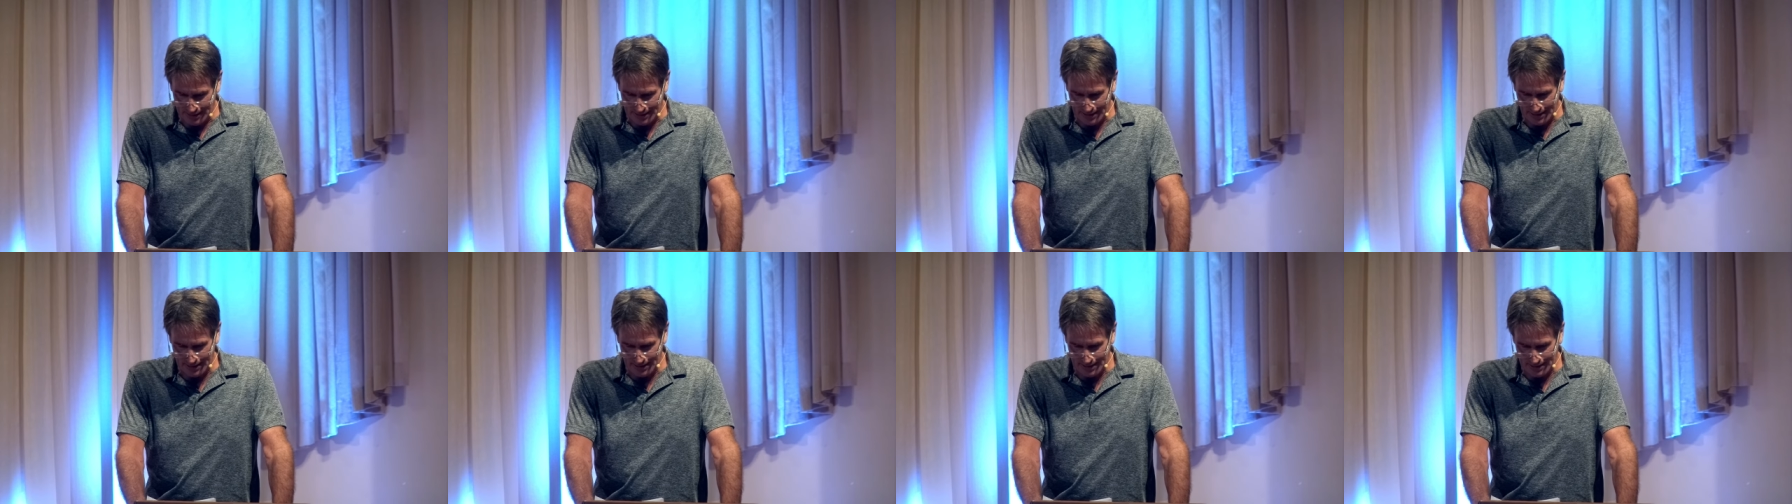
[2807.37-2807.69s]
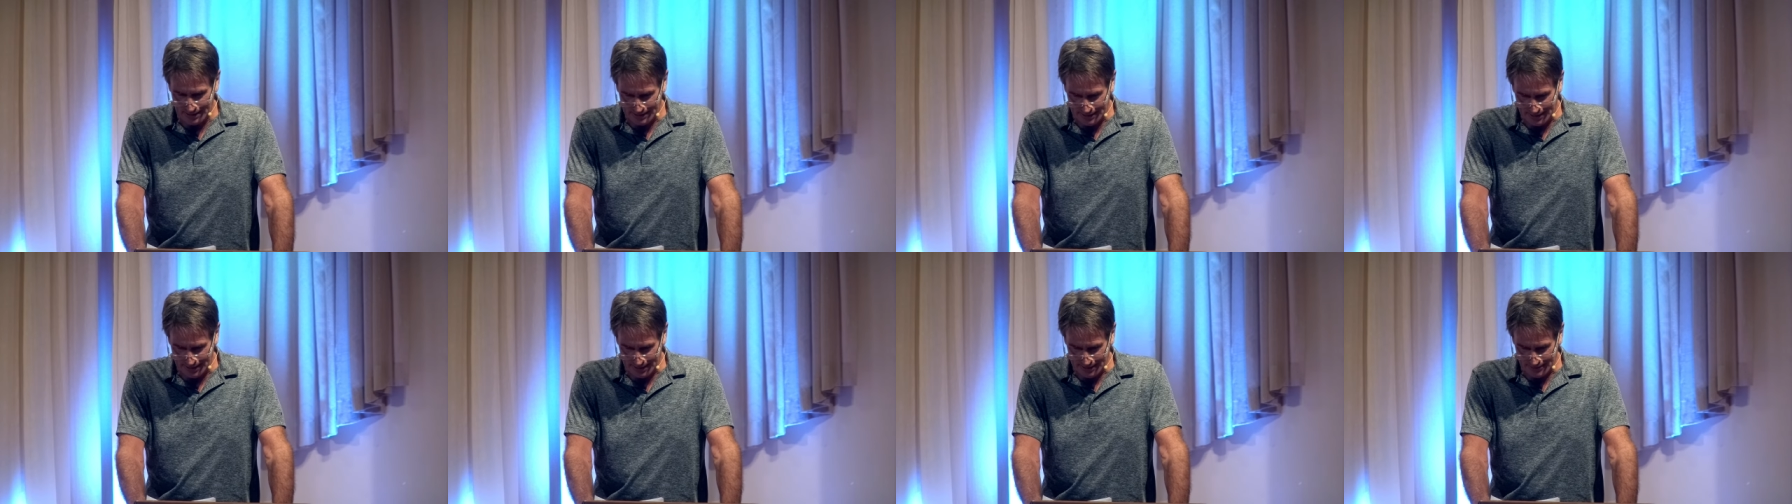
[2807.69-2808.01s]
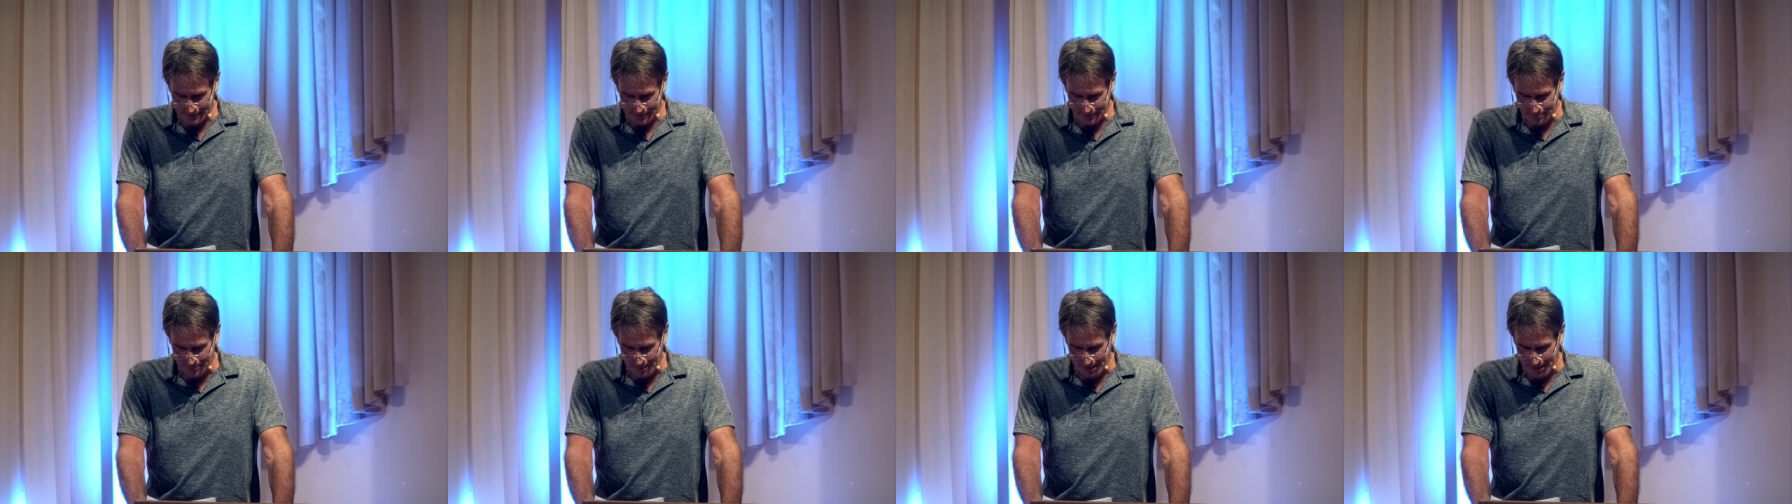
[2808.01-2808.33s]
and I got a
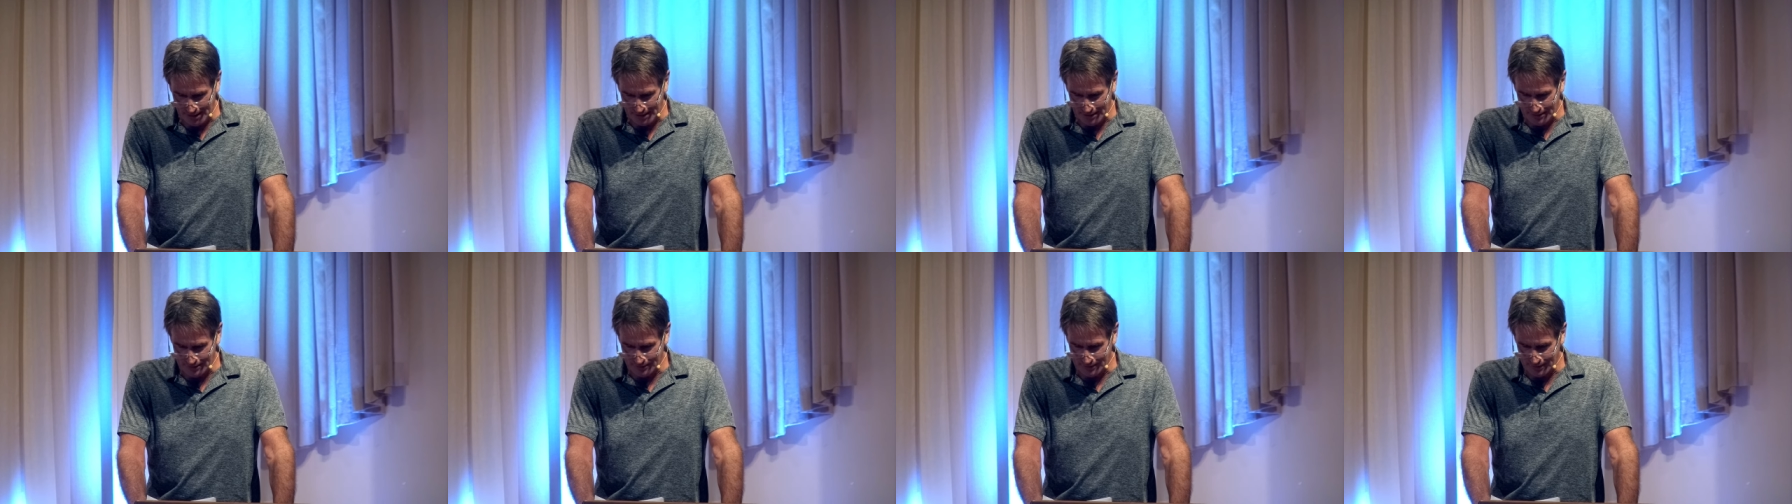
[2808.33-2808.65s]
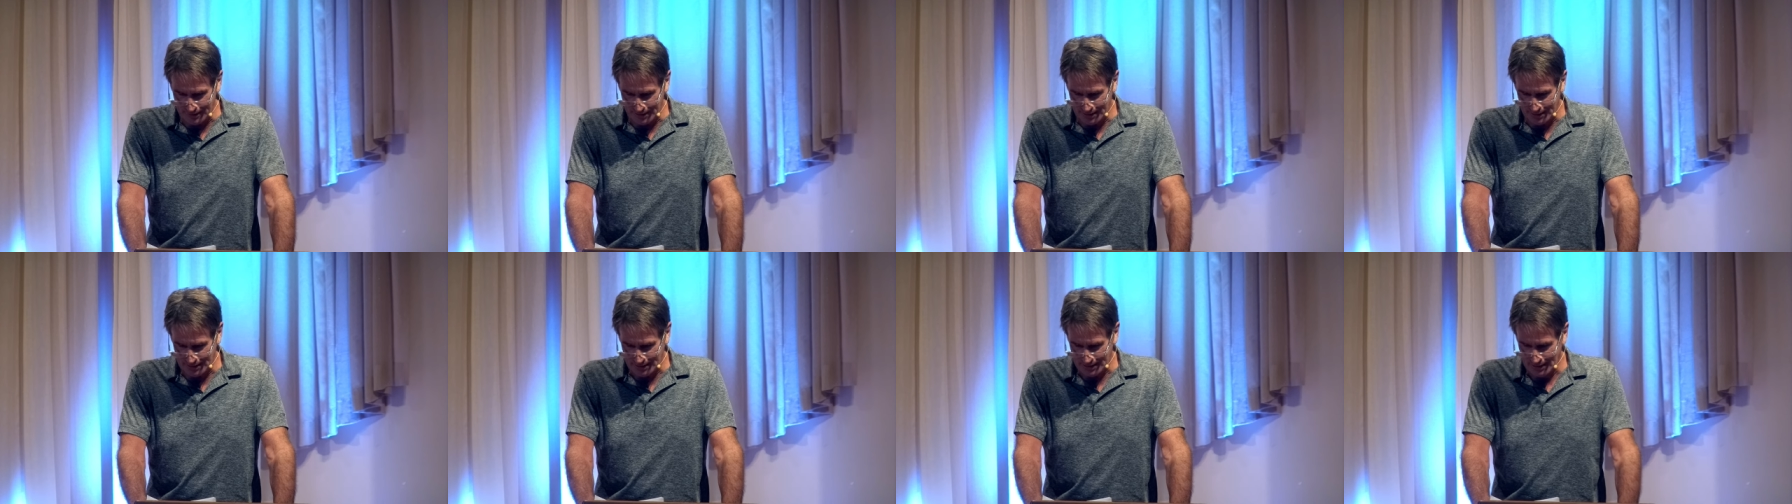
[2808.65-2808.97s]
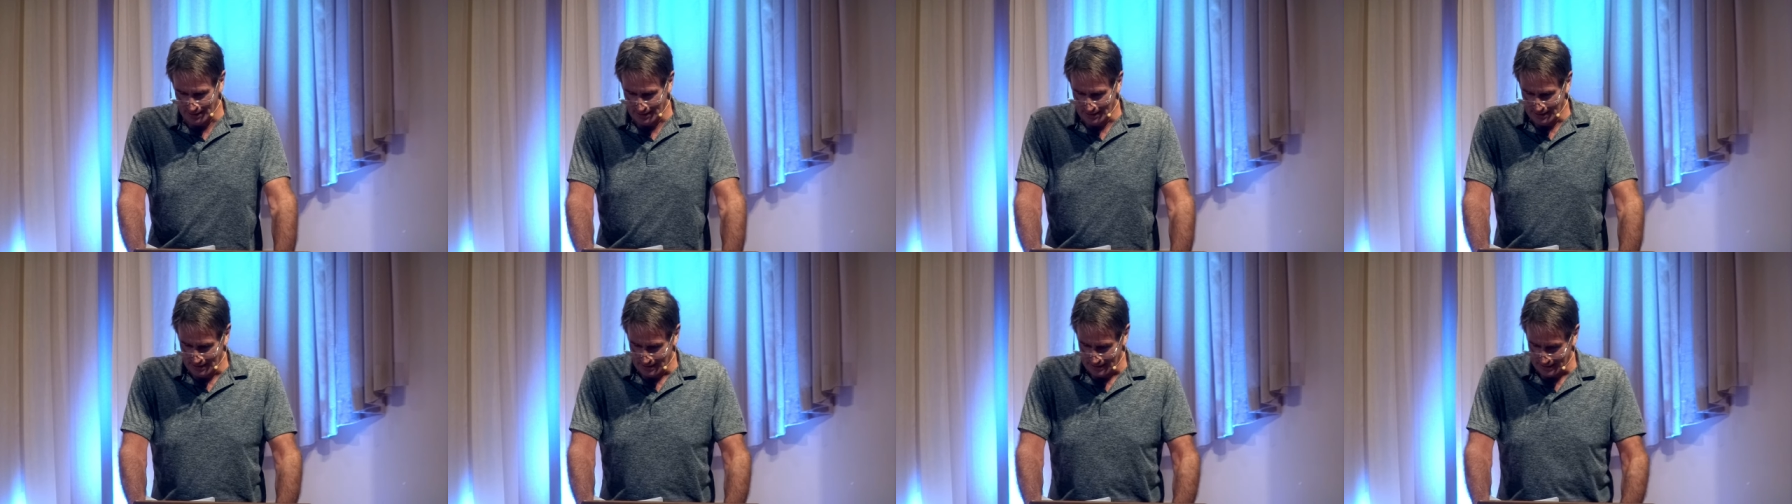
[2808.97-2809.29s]
text from Andrea
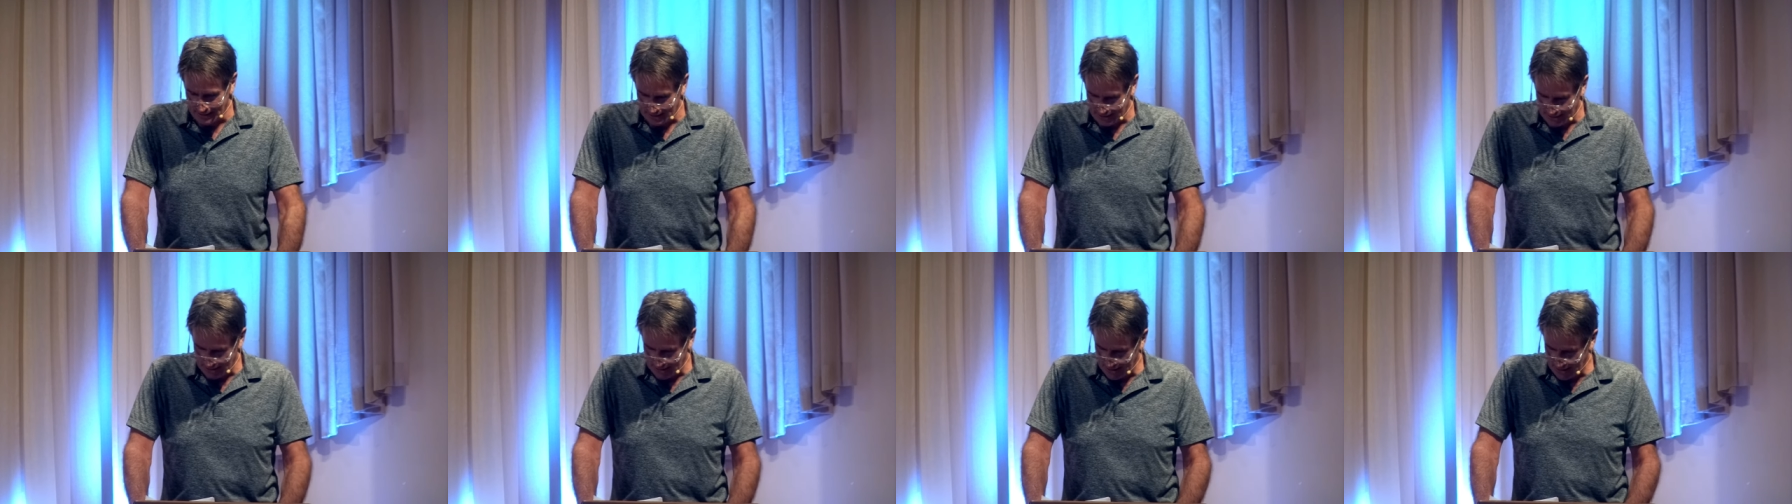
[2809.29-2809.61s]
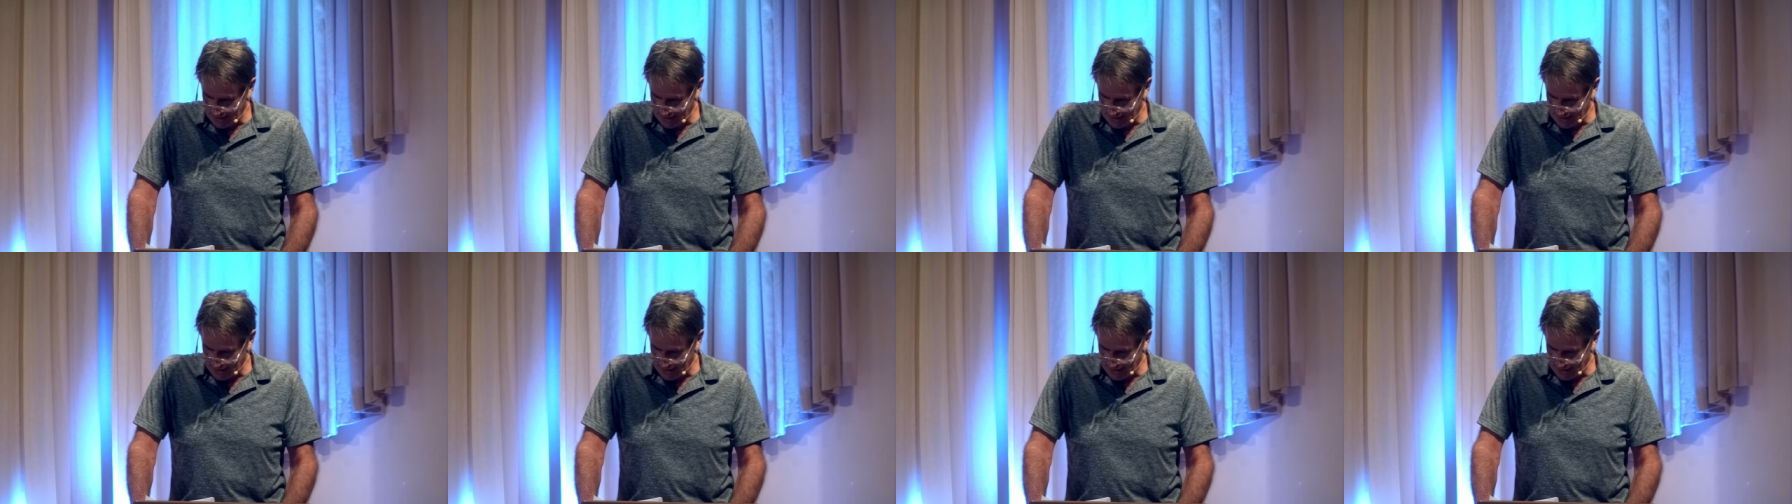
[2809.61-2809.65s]
that